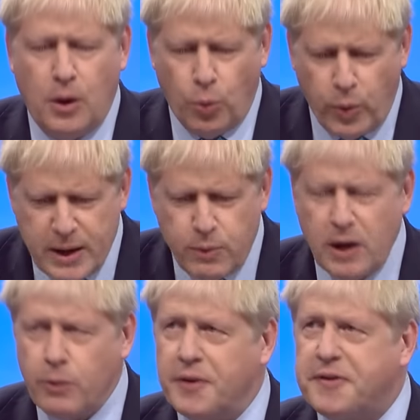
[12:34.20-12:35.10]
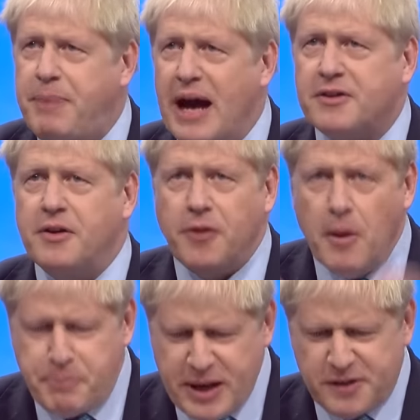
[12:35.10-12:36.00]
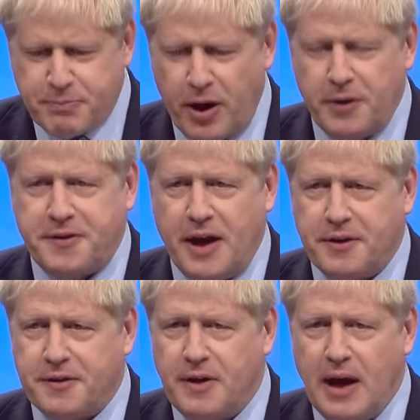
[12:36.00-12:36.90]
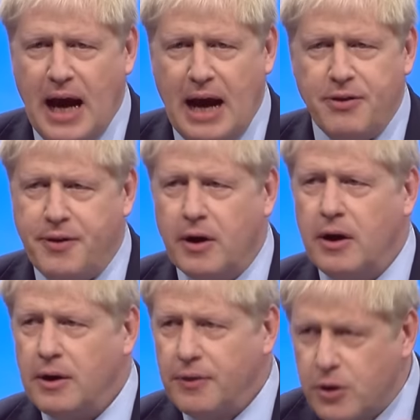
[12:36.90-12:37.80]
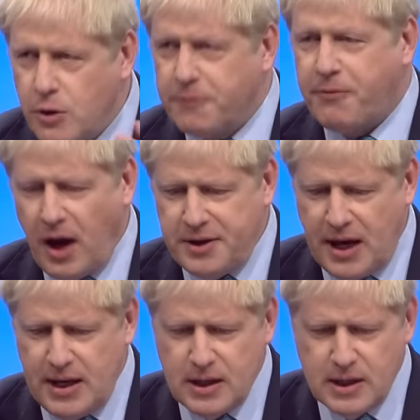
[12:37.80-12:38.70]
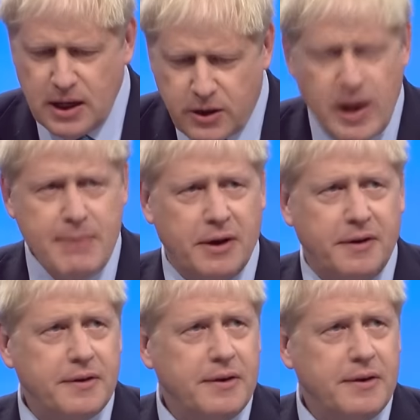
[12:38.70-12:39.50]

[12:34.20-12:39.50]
We will respect the peace process and the, the Good Friday Agreement.